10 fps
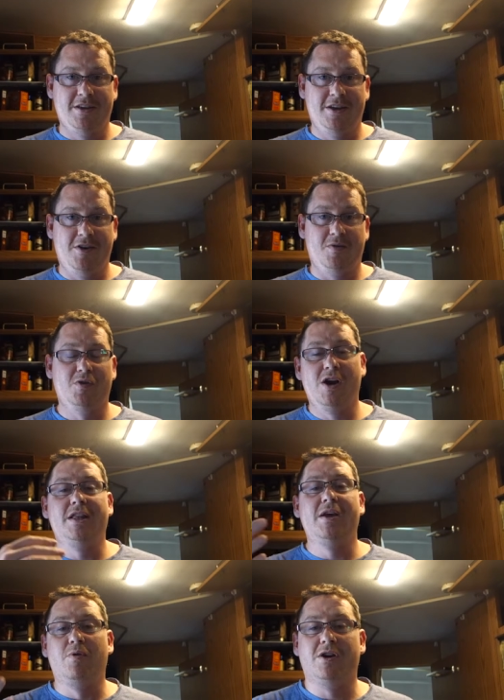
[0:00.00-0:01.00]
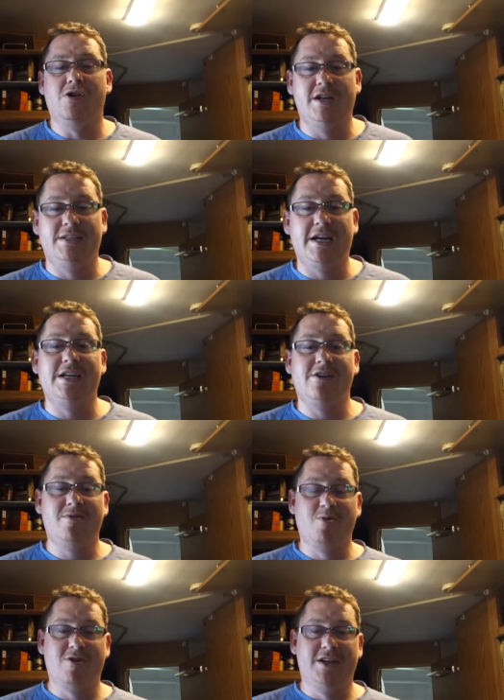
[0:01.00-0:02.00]
you know, create. They want to create a secondary
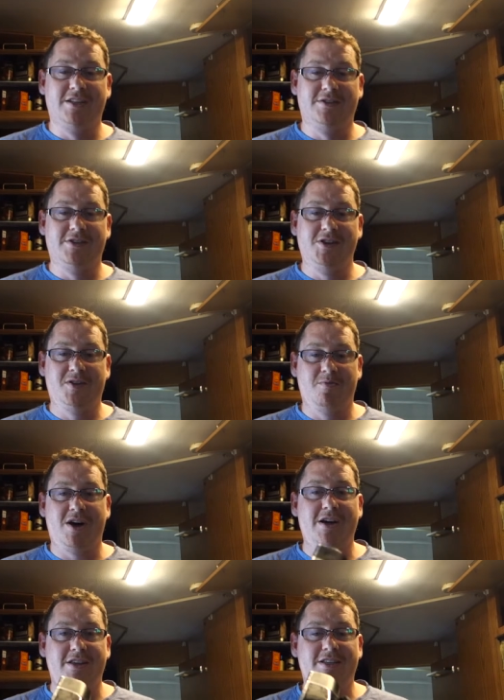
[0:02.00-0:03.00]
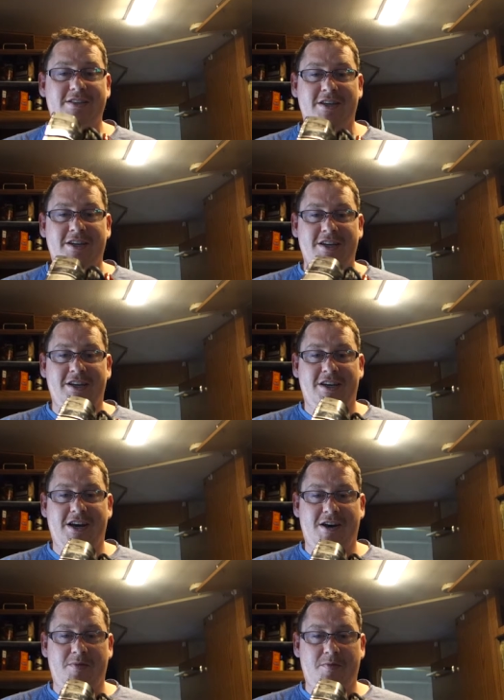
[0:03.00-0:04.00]
market so that you can buy these
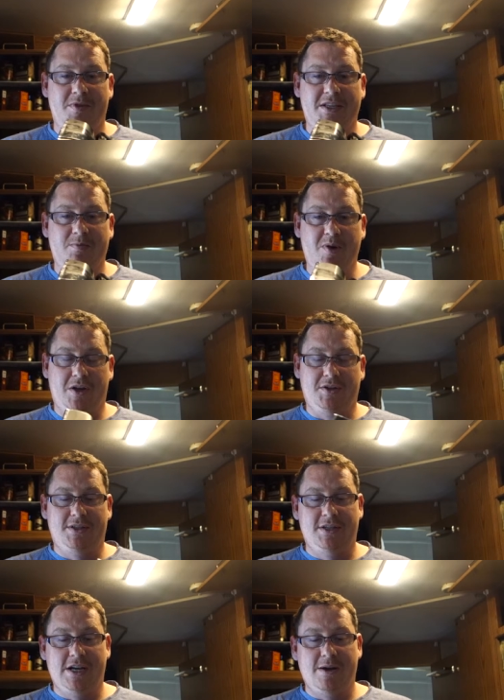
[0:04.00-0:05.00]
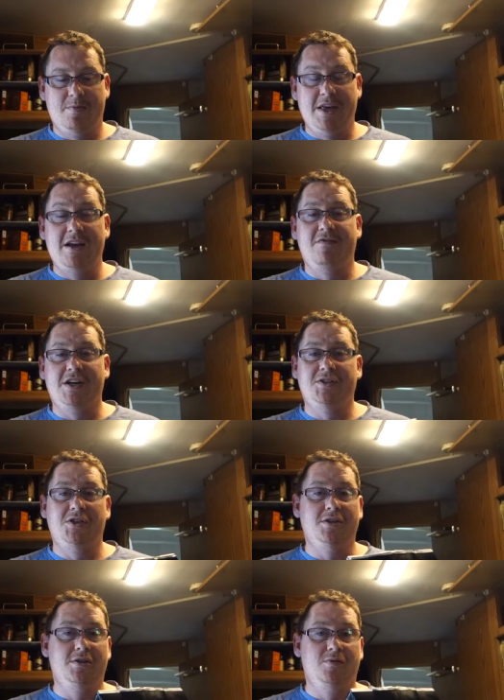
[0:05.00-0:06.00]
uh, these belts. Um, they advise you
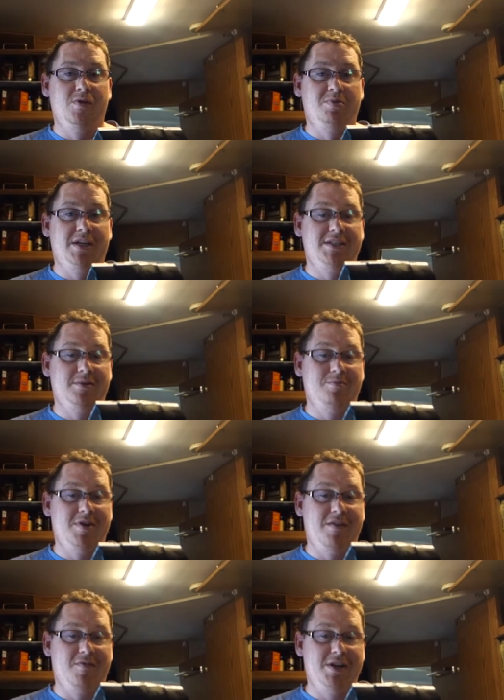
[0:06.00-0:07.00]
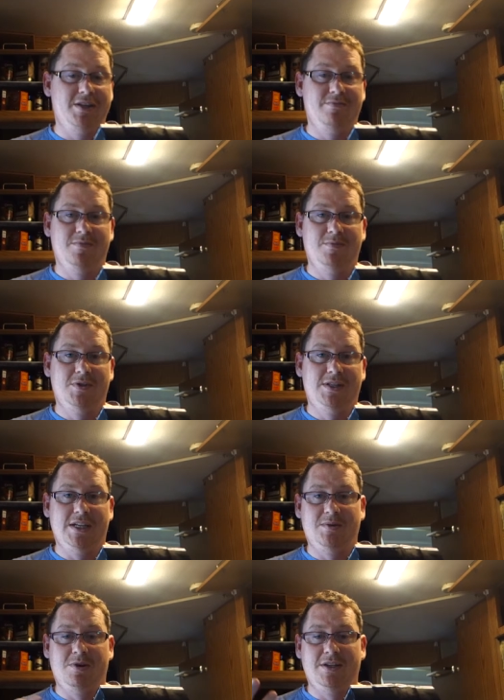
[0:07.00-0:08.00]
to replace them every
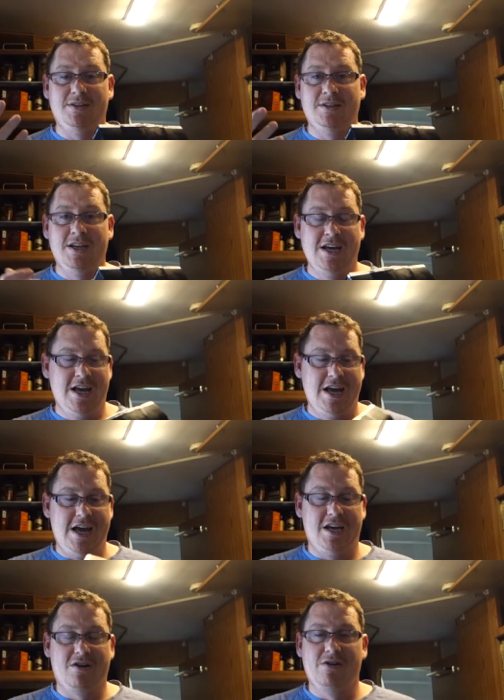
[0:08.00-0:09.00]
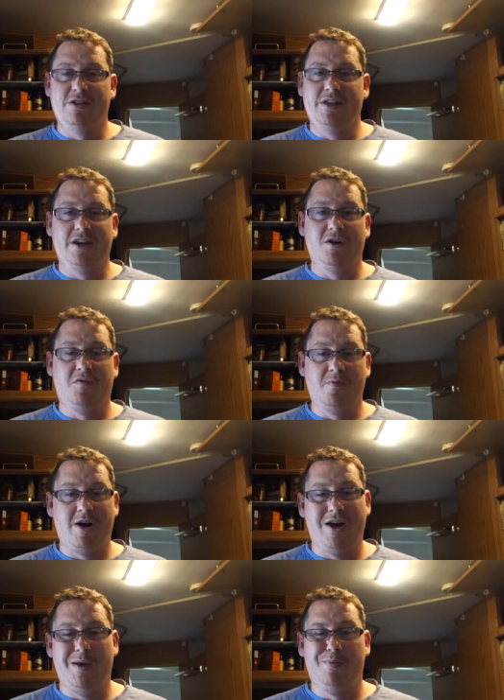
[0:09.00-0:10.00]
six months and currently they go for
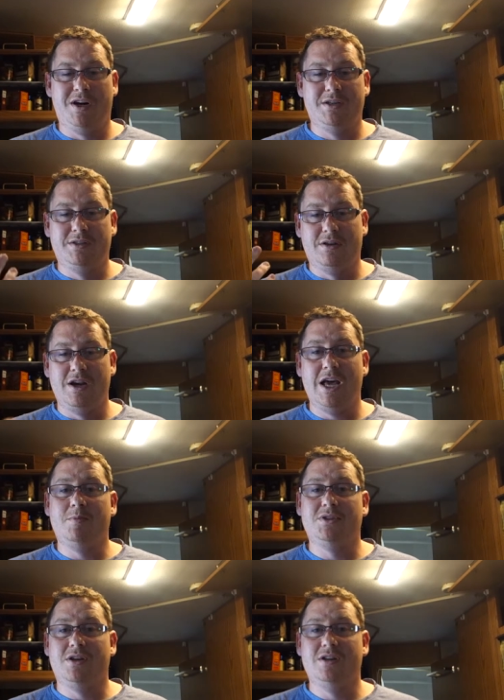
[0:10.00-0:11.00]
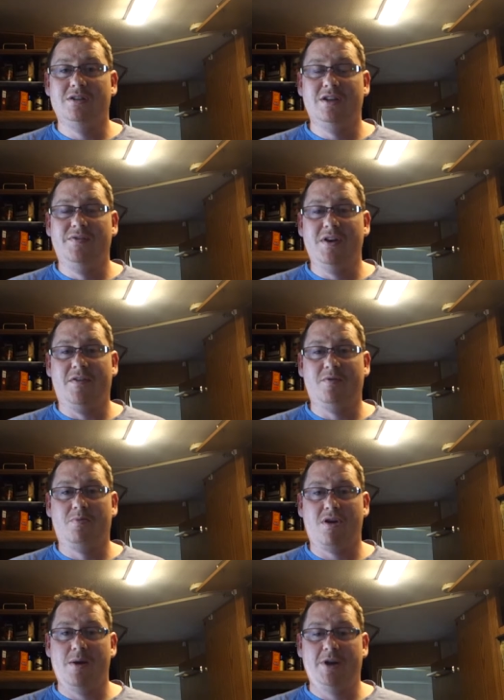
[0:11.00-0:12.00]
about eight bucks on Amazon if you have a
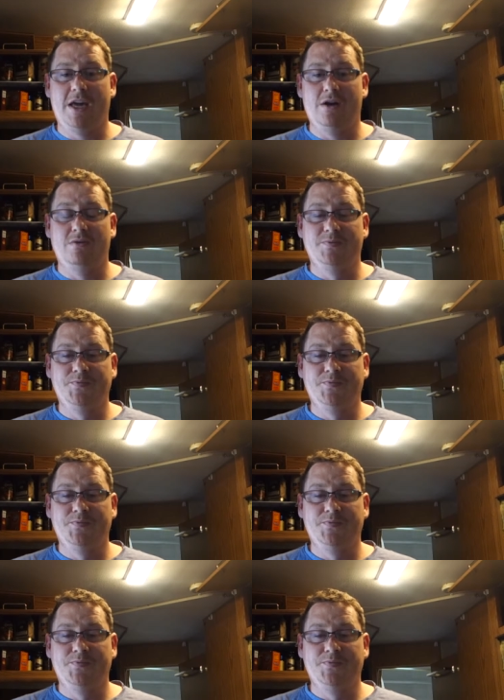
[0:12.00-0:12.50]
Prime account.